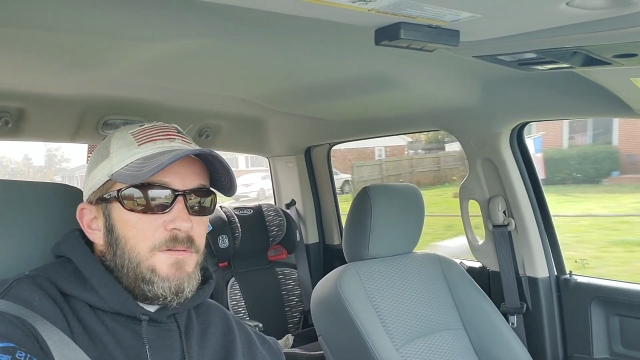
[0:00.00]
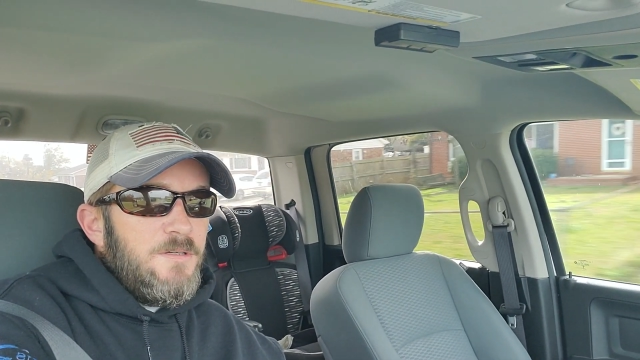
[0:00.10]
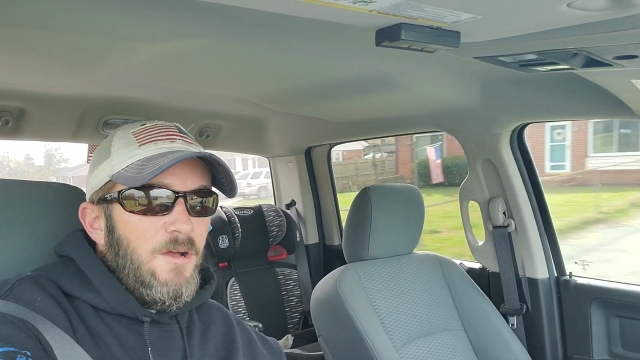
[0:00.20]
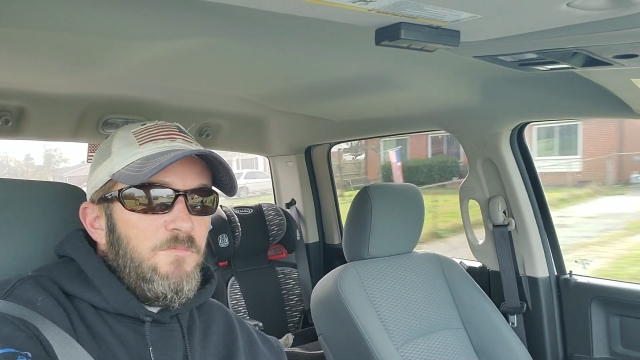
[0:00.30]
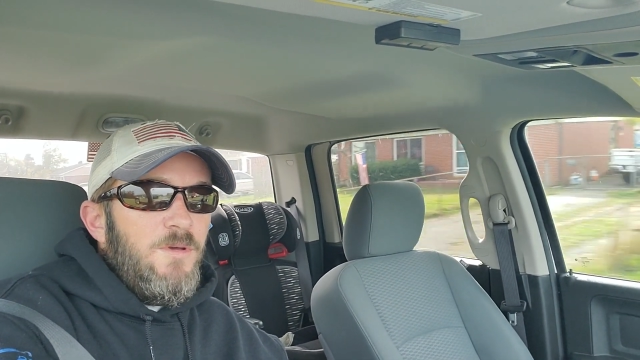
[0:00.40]

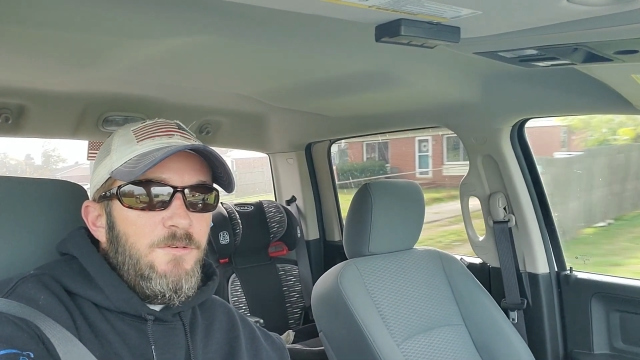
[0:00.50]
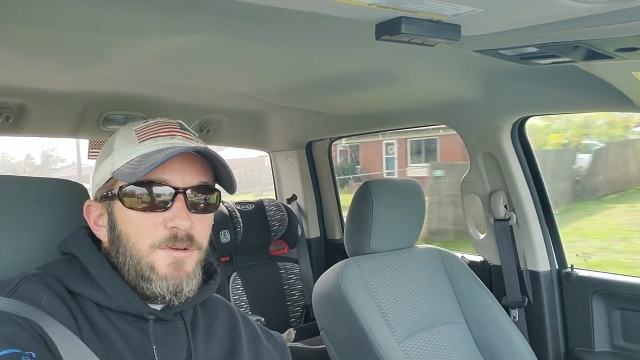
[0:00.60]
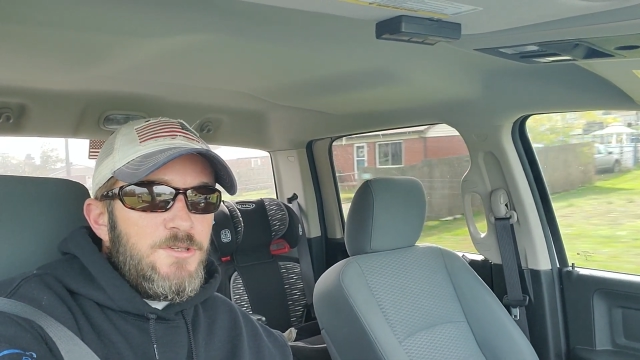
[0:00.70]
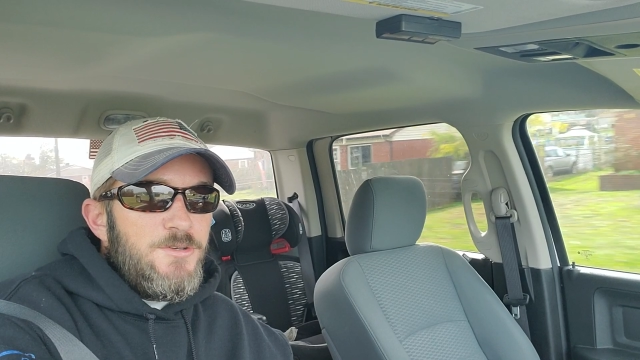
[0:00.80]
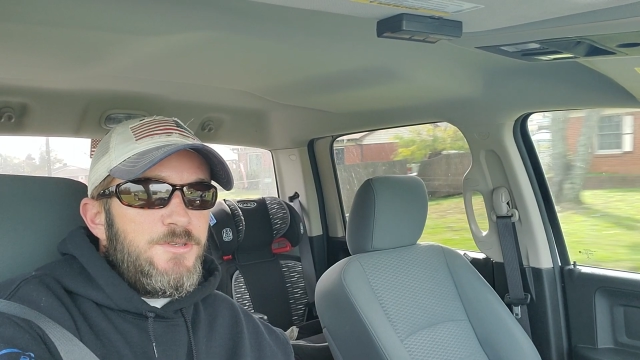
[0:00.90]
government
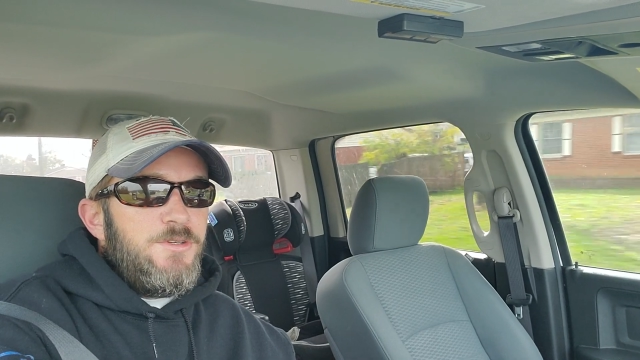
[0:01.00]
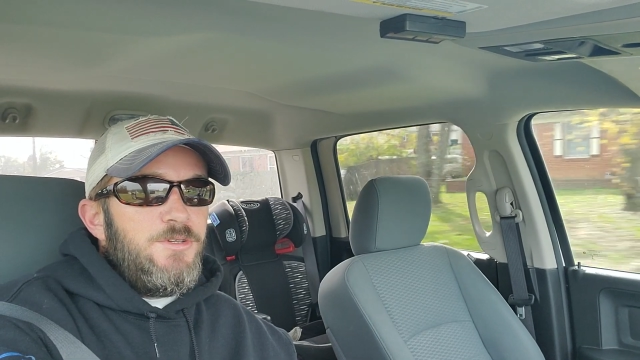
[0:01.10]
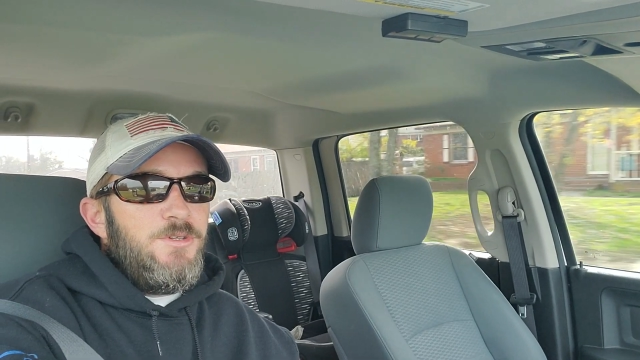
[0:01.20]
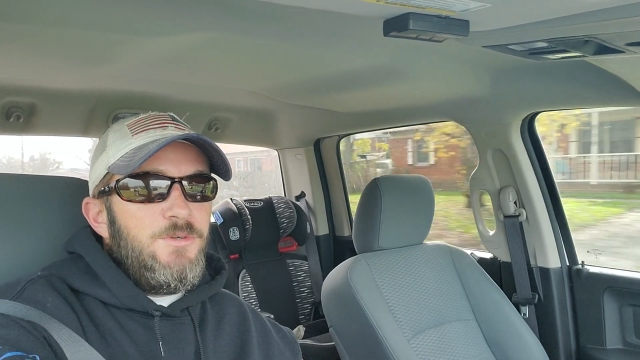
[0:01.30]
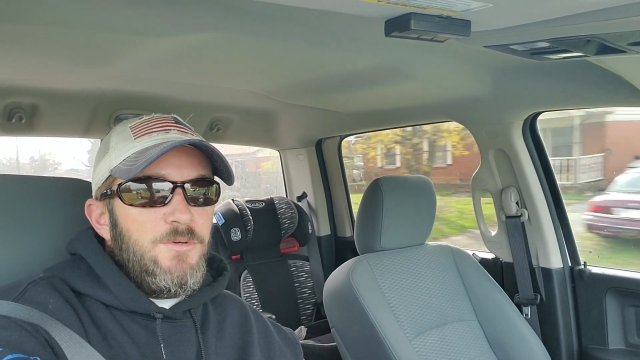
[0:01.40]
officials to
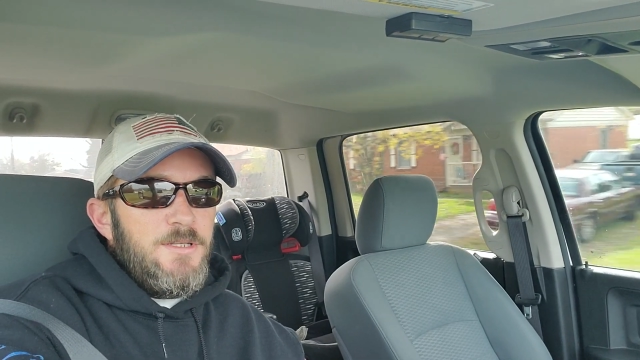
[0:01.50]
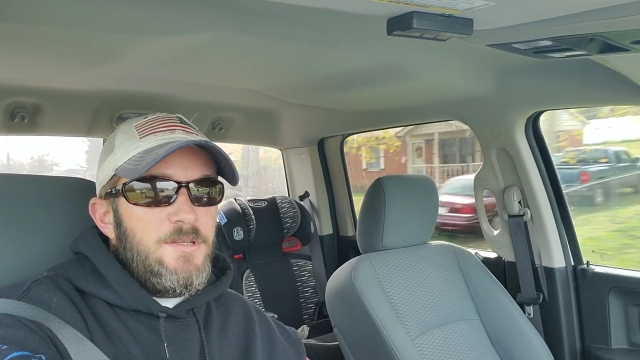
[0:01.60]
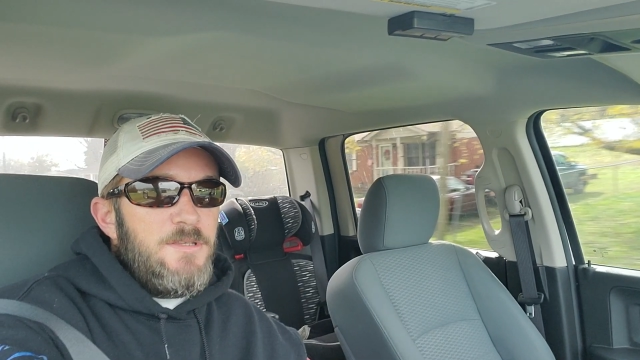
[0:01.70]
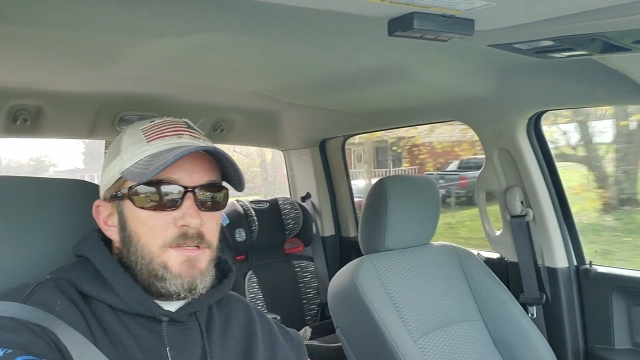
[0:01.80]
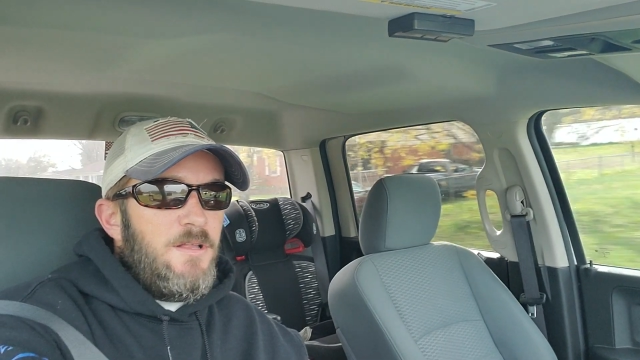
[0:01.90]
do and what it
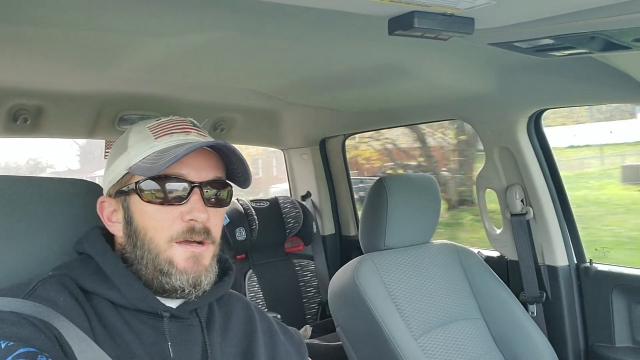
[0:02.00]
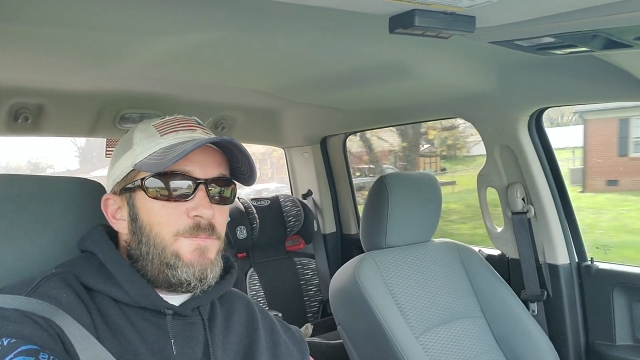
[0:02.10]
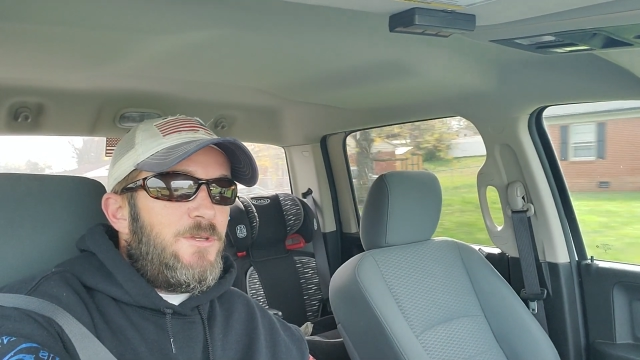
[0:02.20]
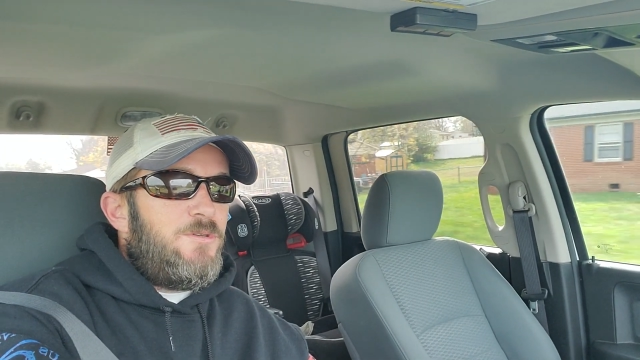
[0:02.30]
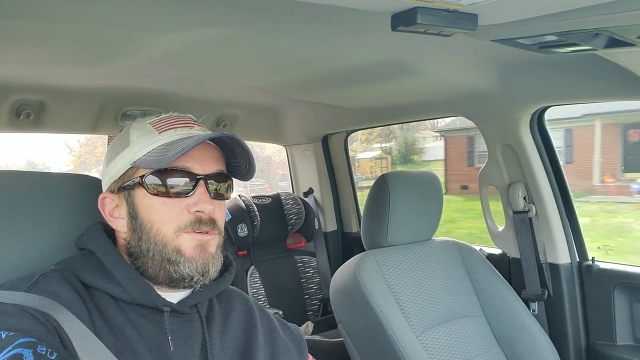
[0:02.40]
doesn't allow
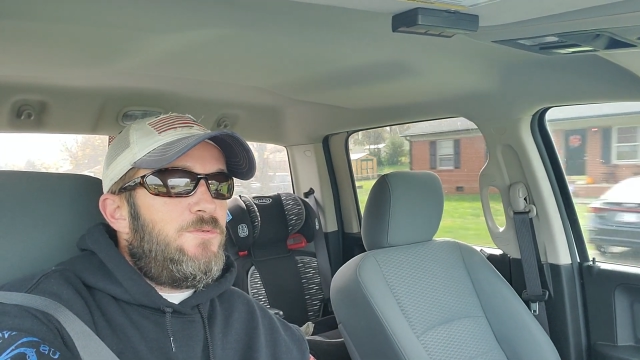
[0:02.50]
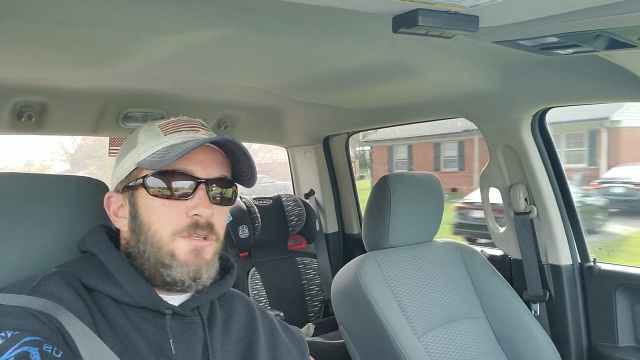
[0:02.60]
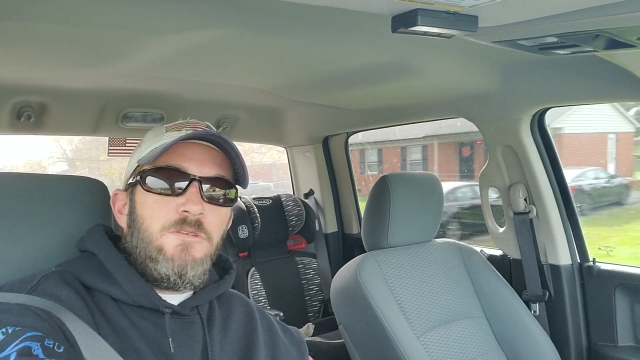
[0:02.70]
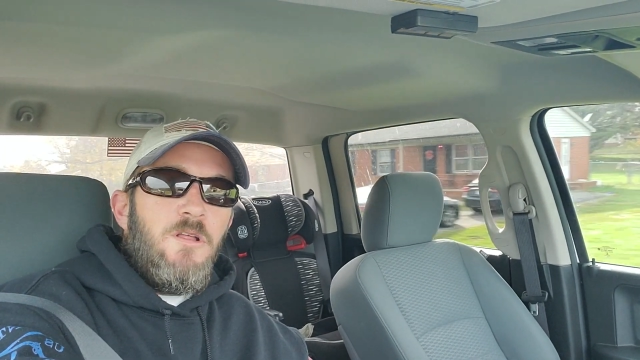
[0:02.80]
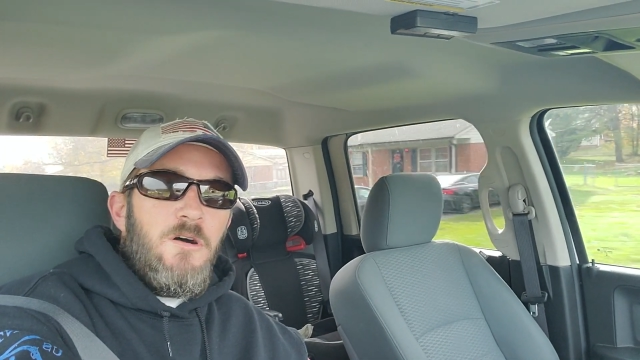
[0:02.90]
them to do,
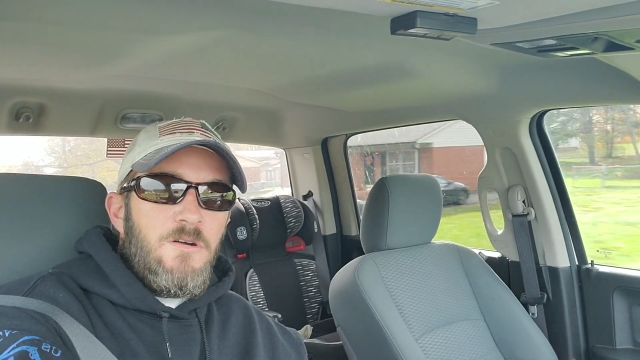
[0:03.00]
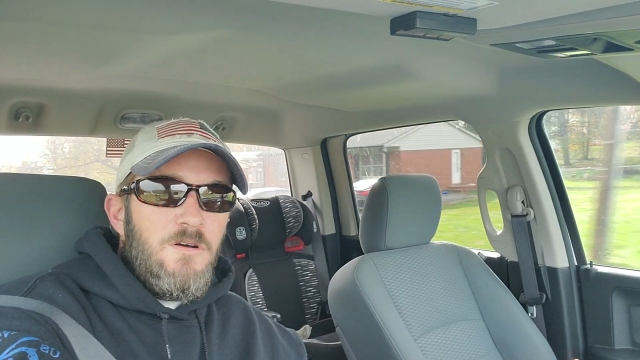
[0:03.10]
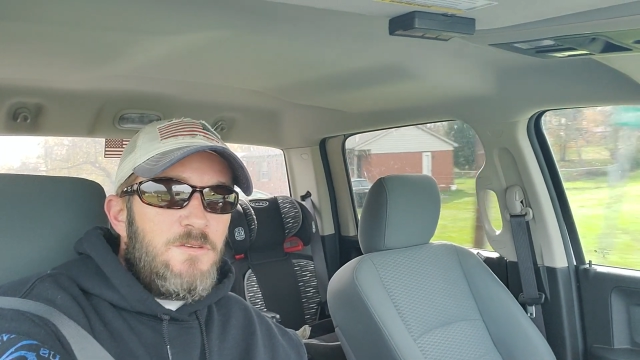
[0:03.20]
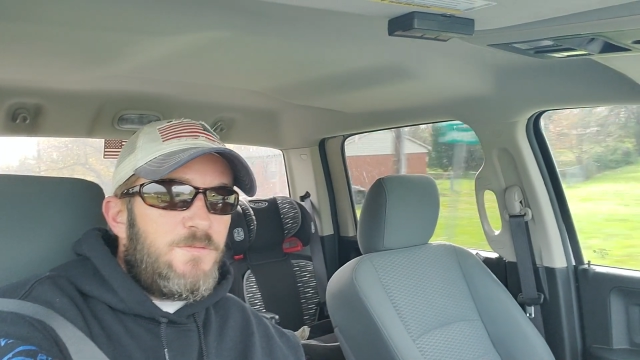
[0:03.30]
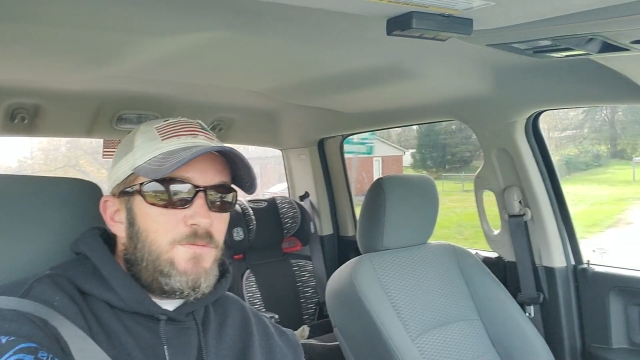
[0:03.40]
what the law
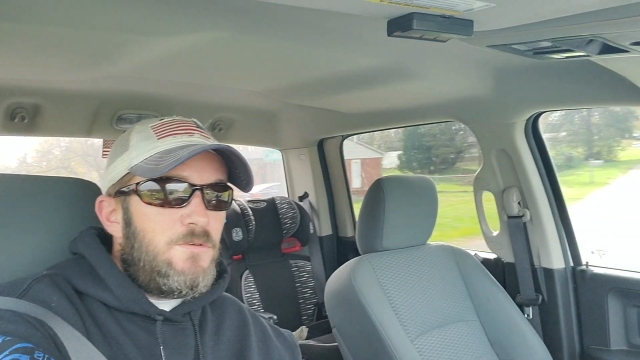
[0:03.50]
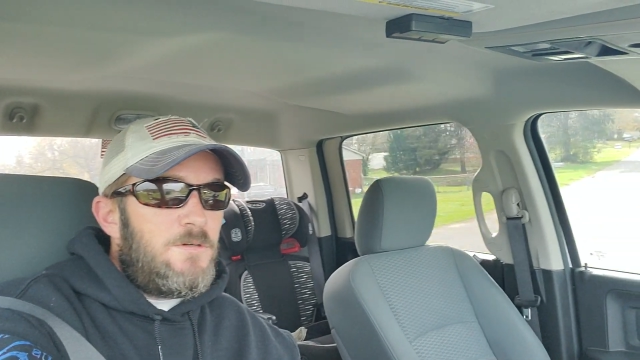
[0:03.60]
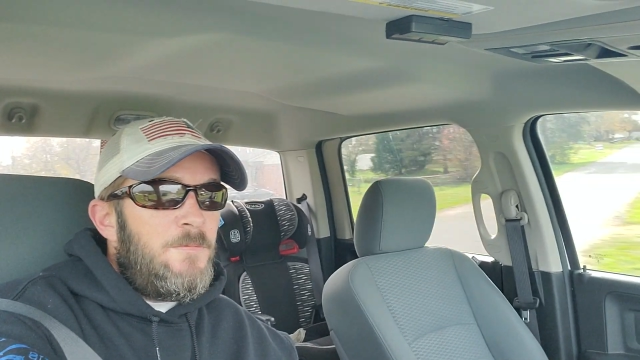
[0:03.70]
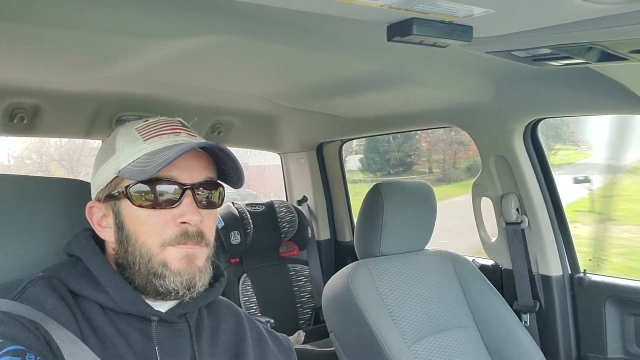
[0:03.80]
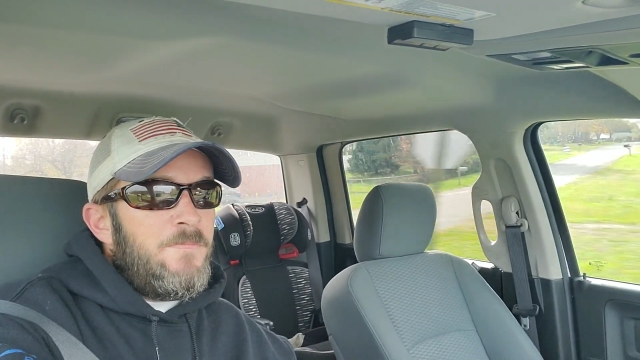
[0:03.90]
calls for.